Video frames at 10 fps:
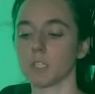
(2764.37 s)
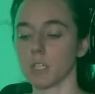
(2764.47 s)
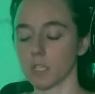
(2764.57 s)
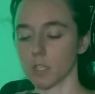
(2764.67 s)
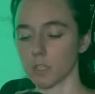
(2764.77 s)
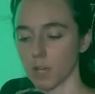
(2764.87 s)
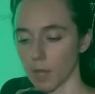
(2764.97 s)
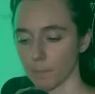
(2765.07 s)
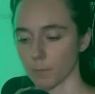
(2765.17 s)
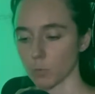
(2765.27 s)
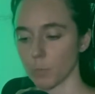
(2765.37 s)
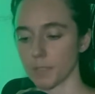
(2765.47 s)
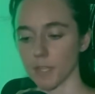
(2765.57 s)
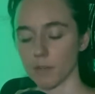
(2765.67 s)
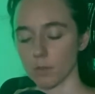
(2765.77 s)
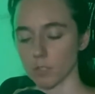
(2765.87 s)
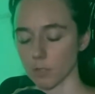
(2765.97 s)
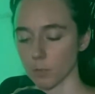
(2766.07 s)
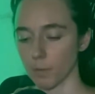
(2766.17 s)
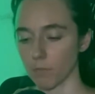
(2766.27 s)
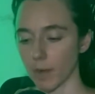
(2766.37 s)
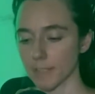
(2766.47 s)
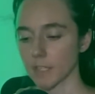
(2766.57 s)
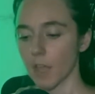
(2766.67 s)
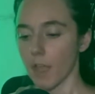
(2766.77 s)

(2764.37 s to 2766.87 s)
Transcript: the sweet potatoes, a little bit of rice.